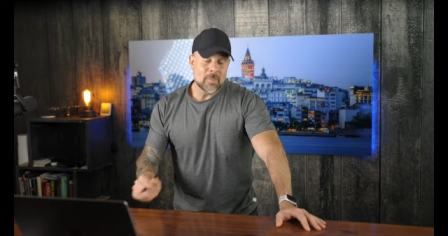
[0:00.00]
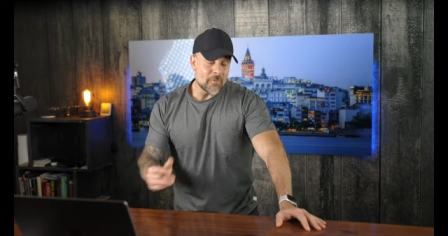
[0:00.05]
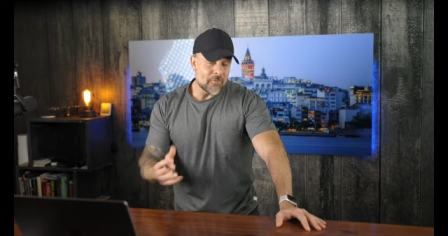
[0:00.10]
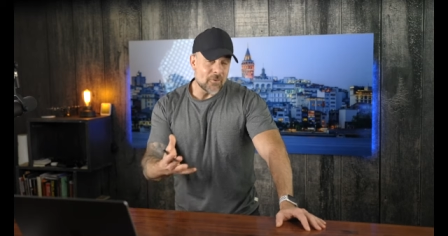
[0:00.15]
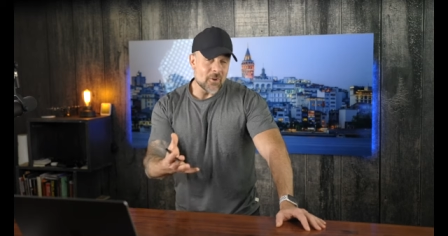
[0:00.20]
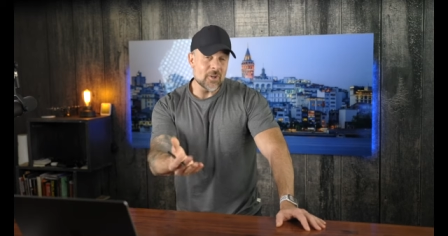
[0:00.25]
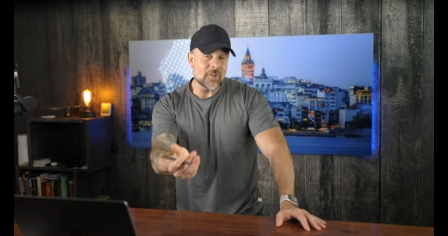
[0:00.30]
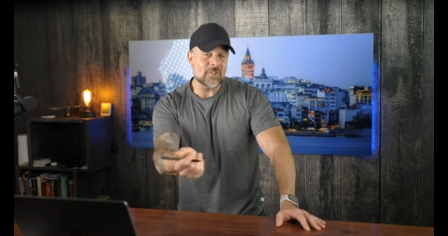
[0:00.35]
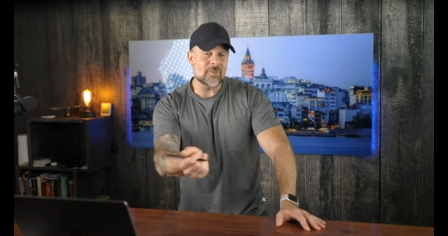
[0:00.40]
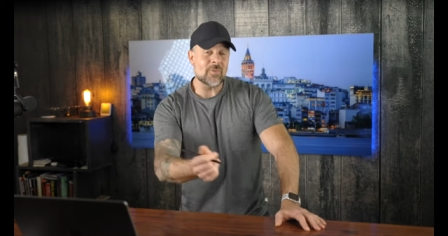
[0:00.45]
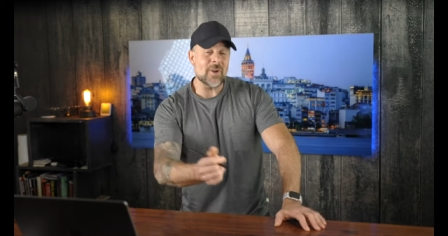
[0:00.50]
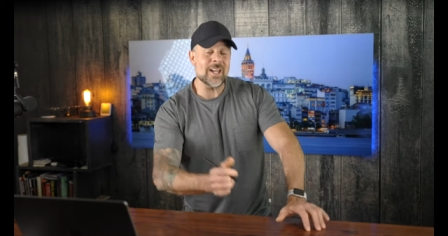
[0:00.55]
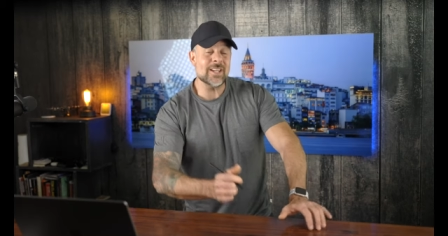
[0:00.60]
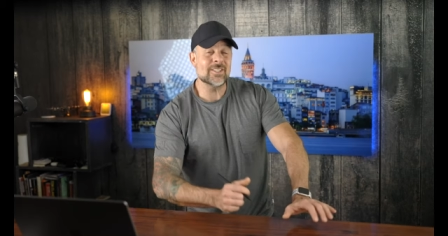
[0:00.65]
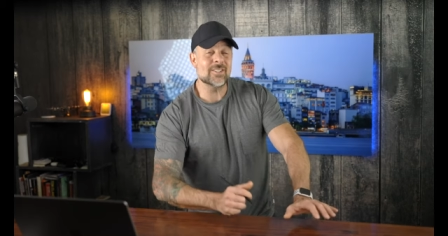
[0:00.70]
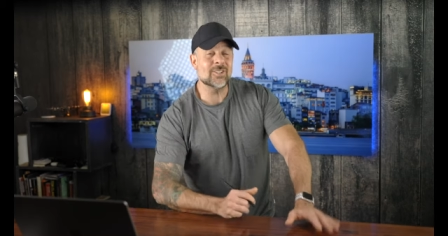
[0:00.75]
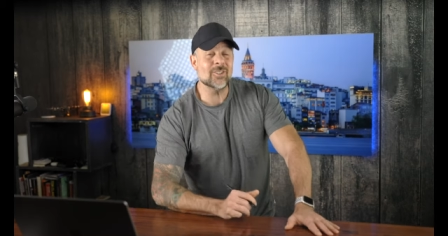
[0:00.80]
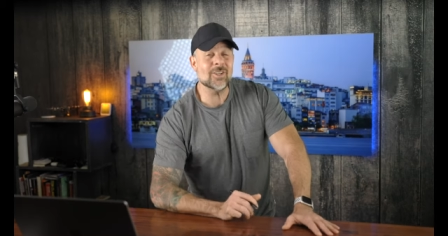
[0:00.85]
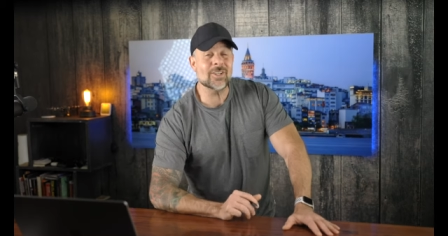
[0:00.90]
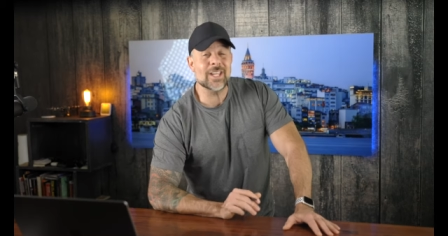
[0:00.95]
But first,
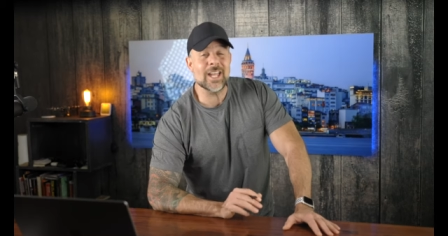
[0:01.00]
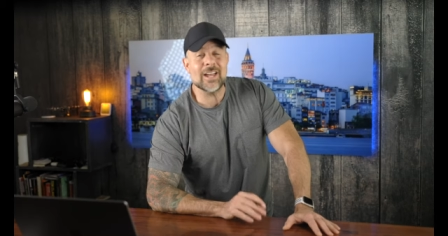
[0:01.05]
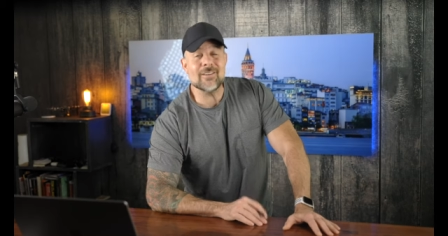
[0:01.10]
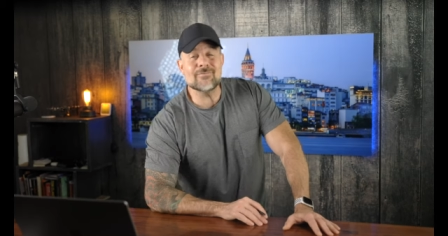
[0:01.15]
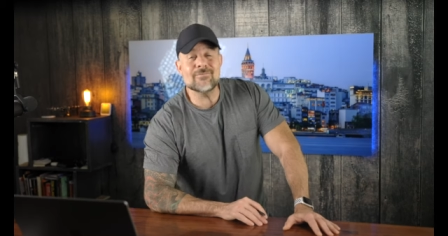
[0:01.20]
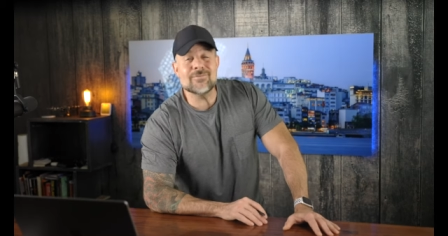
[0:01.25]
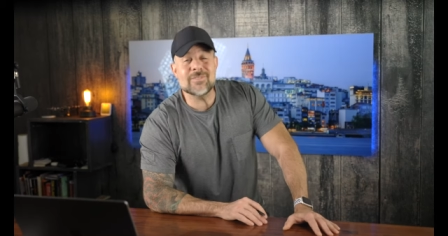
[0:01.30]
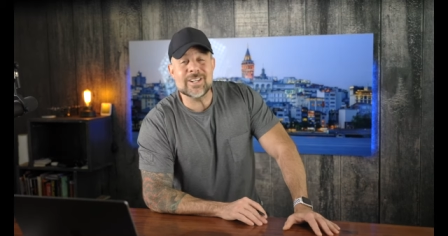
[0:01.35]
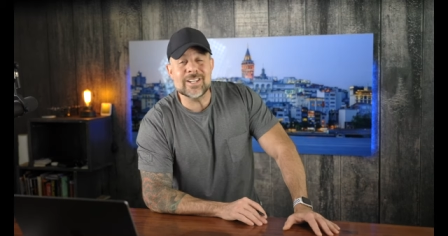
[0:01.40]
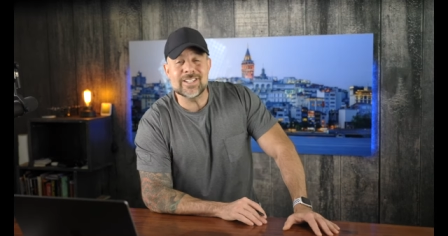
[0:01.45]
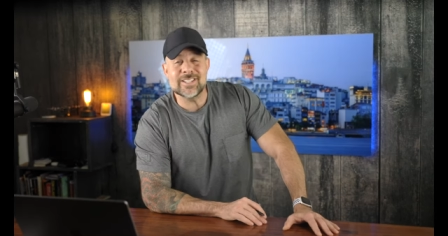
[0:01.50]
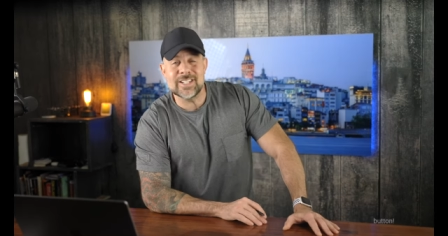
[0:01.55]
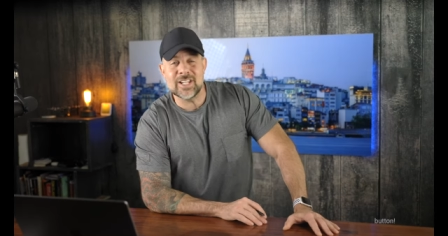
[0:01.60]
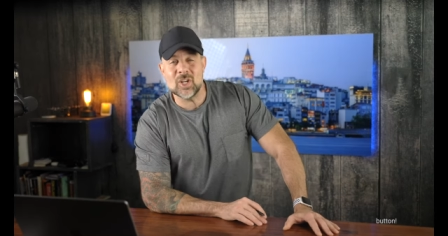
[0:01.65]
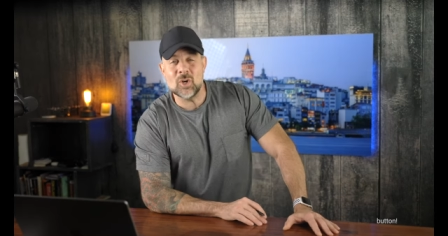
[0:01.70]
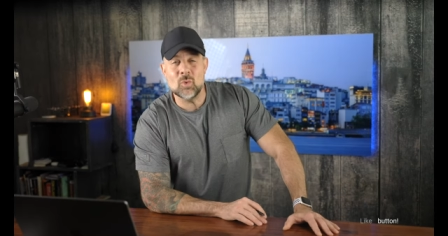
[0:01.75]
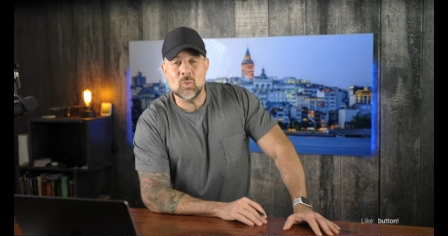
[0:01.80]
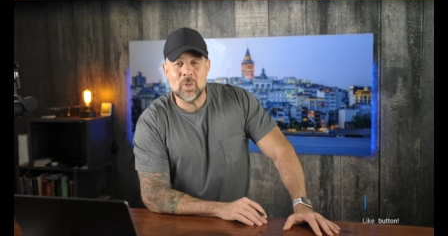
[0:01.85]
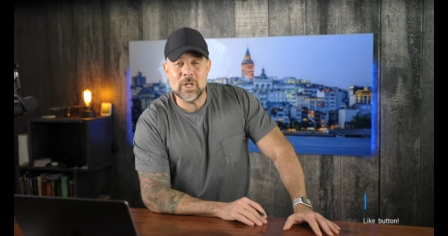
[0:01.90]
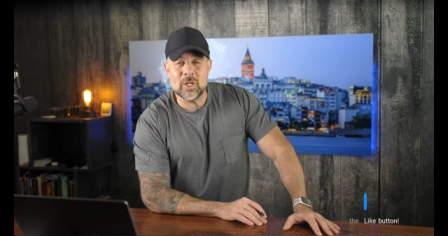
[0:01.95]
friends, look, every
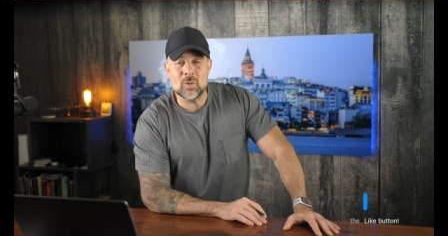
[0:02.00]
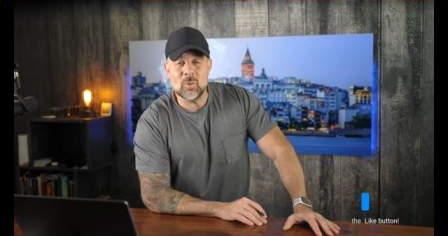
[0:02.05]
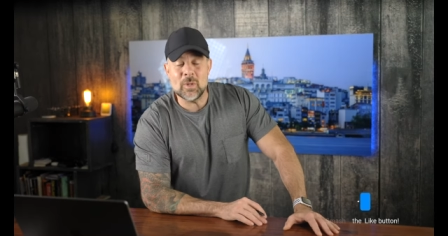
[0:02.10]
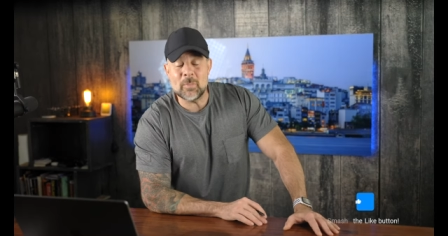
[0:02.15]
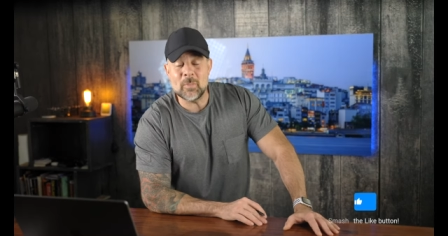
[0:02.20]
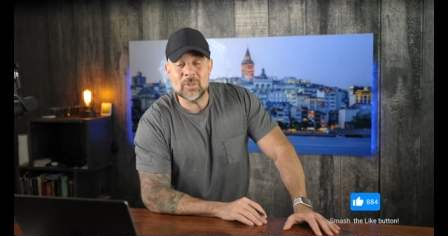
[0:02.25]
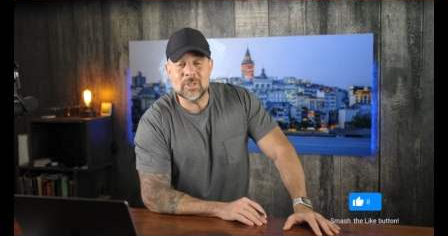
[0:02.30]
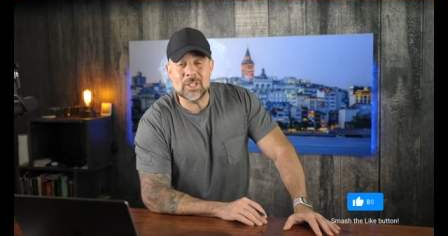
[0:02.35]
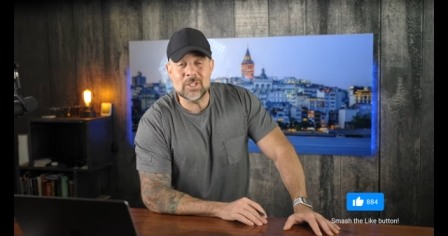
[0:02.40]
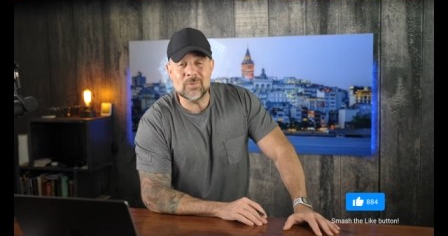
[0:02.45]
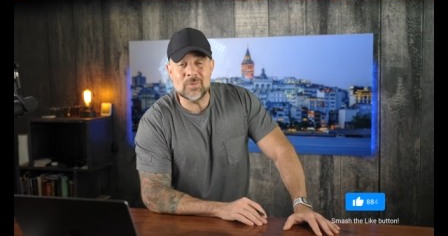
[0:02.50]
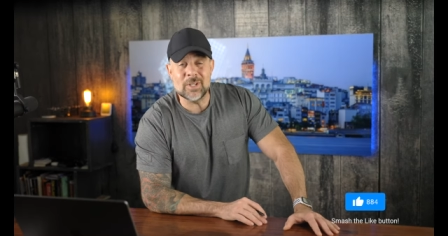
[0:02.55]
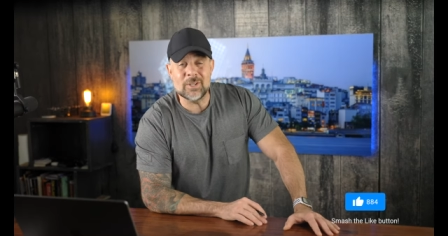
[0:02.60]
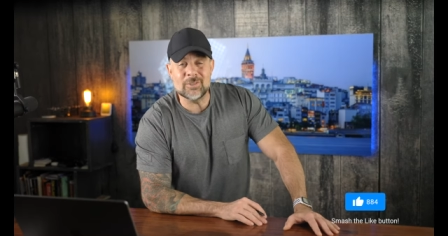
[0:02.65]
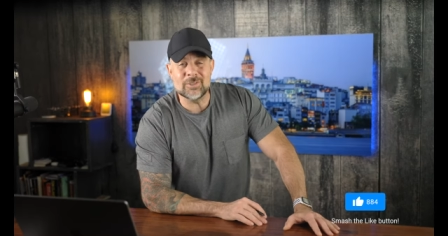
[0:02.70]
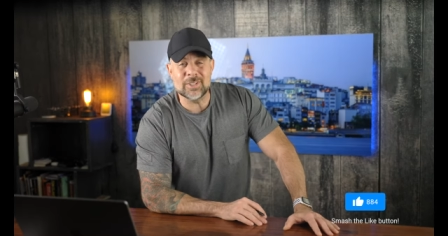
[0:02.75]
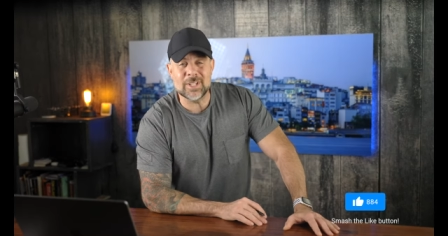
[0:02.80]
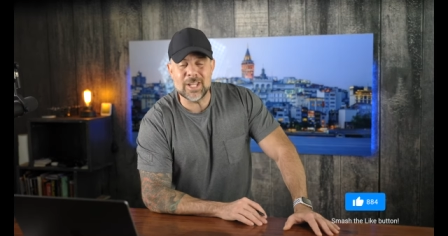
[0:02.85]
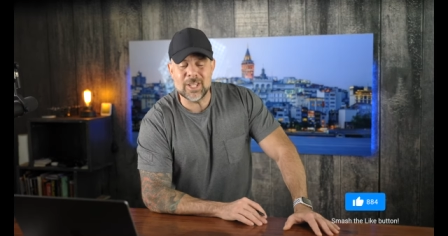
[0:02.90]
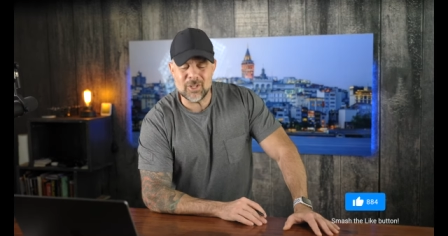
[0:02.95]
single week we put these
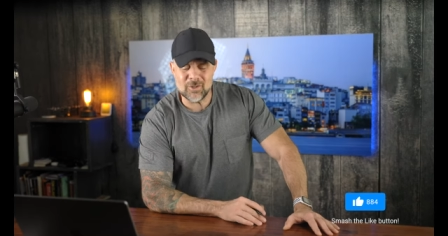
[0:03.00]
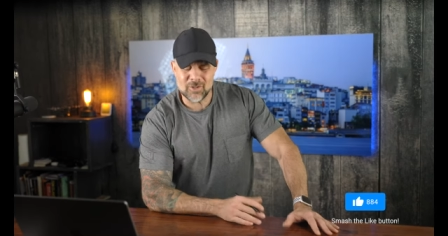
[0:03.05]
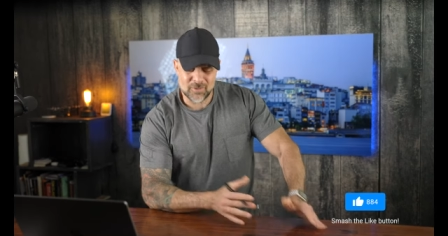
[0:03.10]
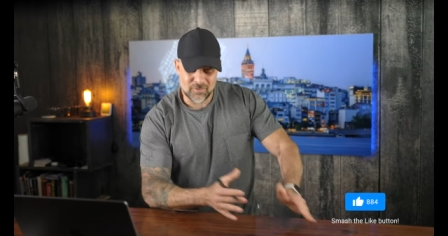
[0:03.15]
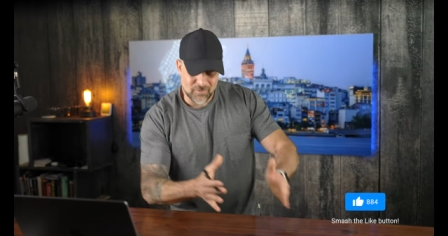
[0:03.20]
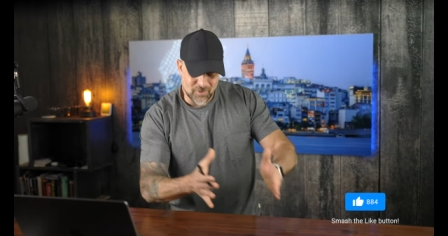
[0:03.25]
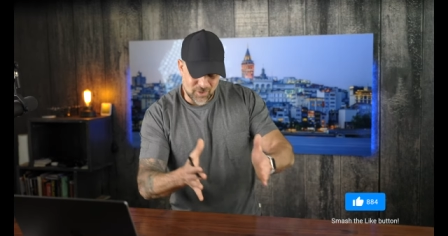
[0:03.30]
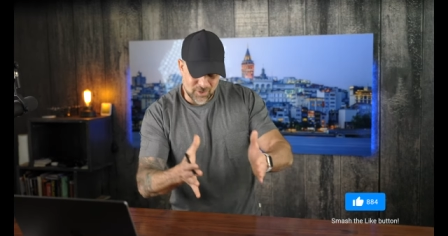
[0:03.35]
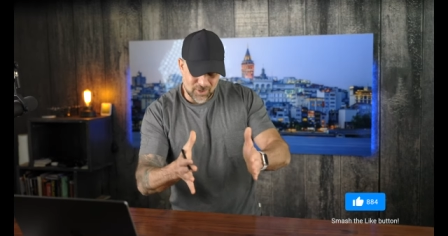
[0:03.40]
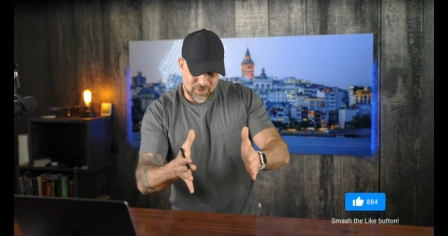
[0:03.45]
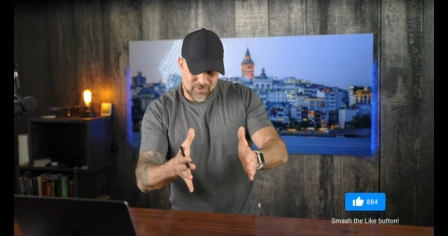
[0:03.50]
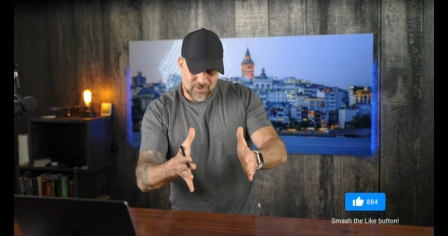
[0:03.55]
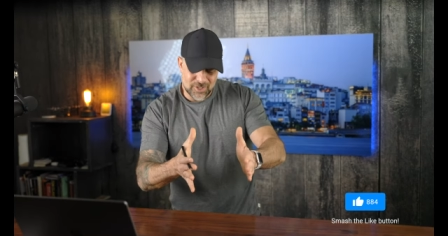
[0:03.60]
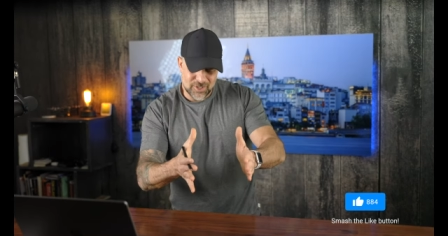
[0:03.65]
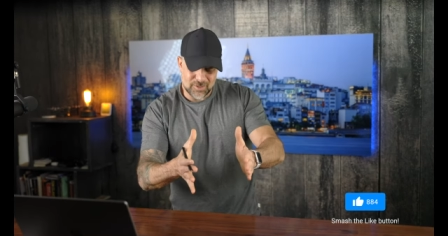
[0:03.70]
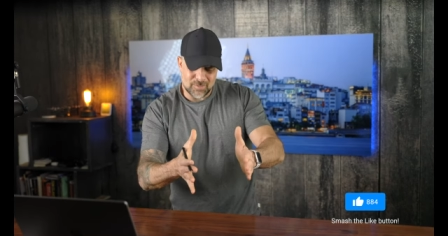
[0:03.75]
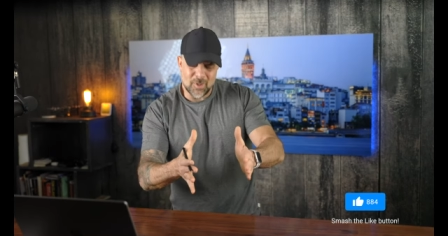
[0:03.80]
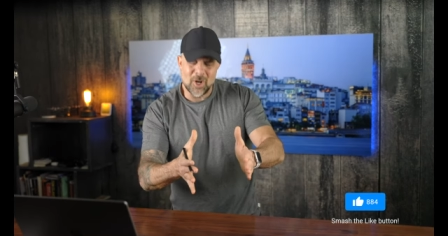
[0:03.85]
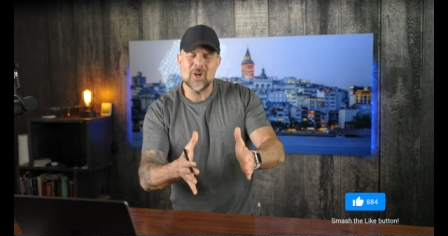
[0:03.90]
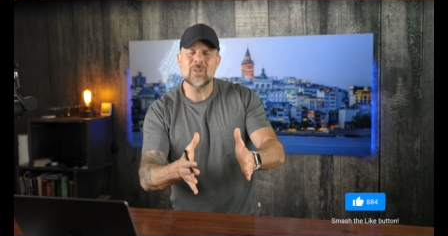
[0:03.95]
videos together full of
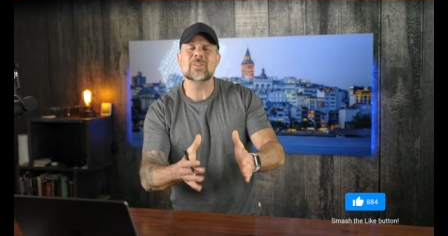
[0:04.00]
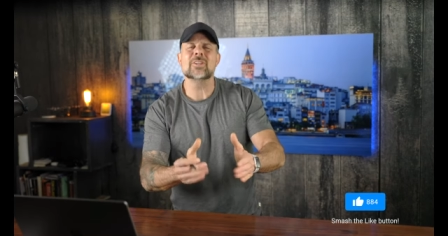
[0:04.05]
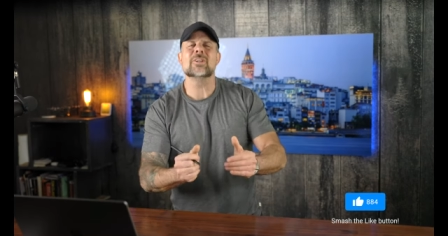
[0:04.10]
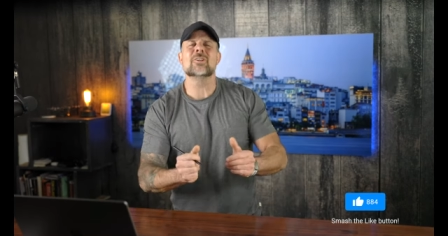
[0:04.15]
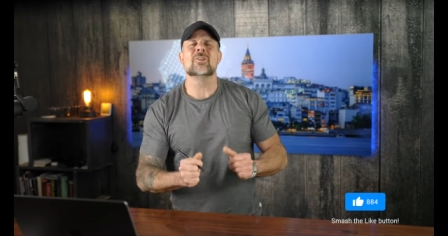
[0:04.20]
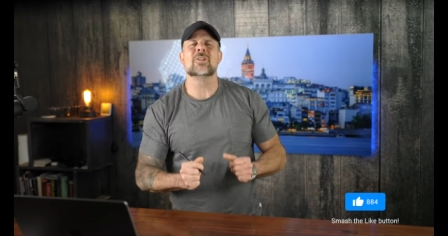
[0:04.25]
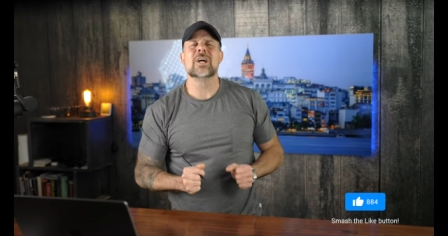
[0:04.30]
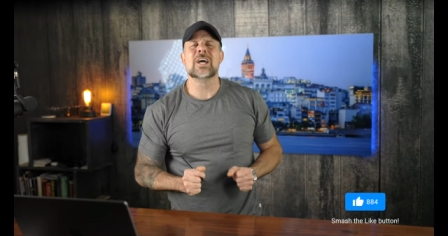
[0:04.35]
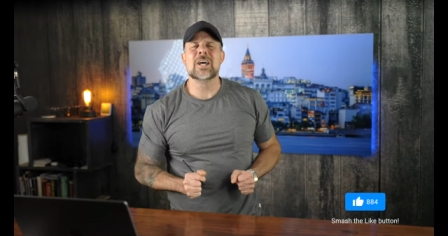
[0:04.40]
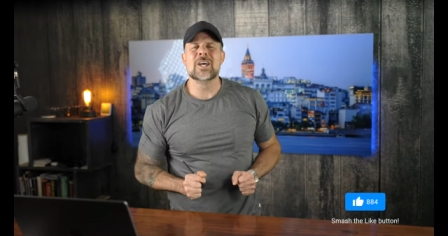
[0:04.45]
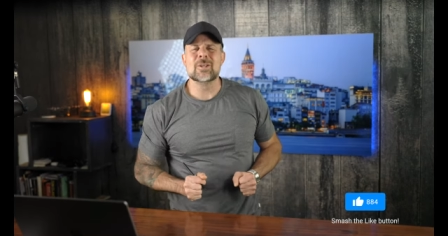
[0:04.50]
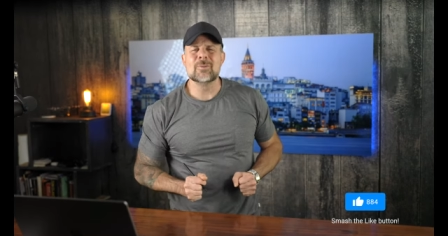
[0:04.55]
small little